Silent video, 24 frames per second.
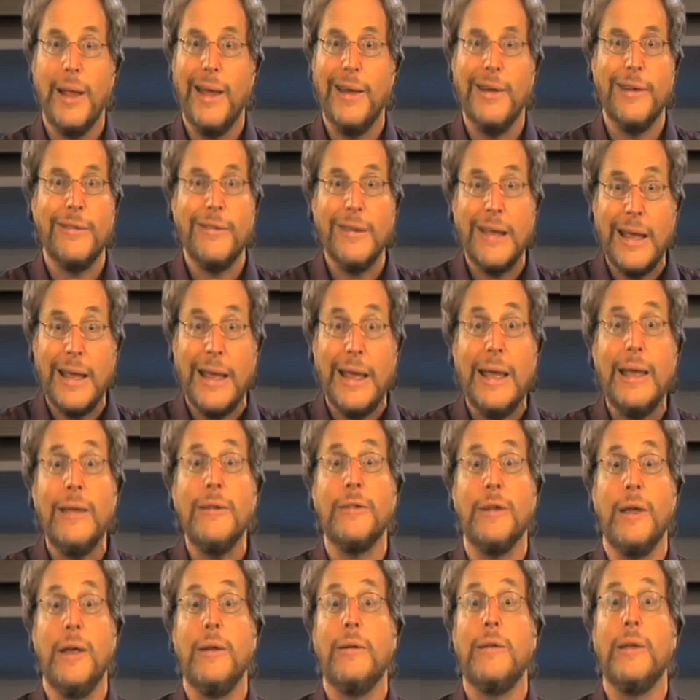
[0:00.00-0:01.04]
And it's
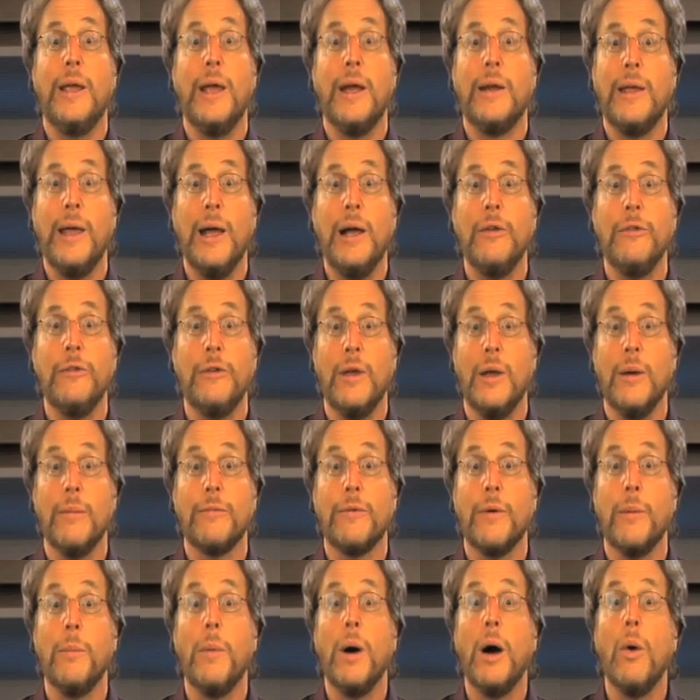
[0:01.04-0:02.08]
easy to get calcium
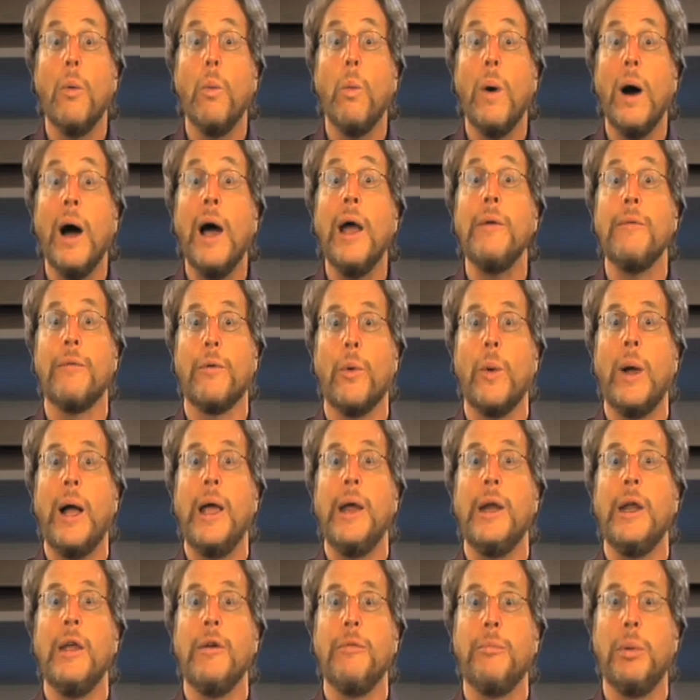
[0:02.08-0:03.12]
from a wide
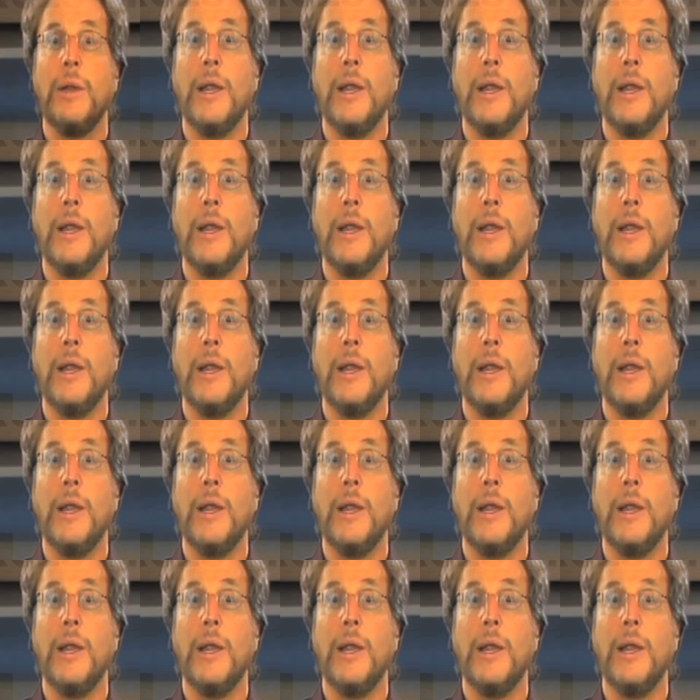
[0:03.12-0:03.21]
variety of